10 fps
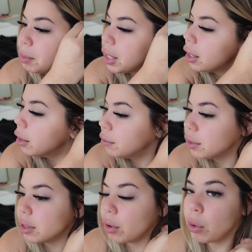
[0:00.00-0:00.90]
beat
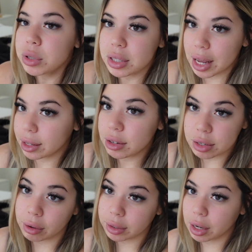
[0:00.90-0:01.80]
of the other
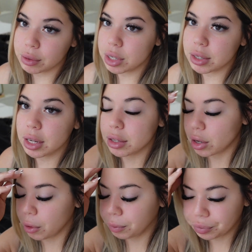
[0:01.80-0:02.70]
song that I was using.
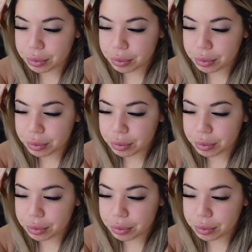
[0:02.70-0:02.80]
So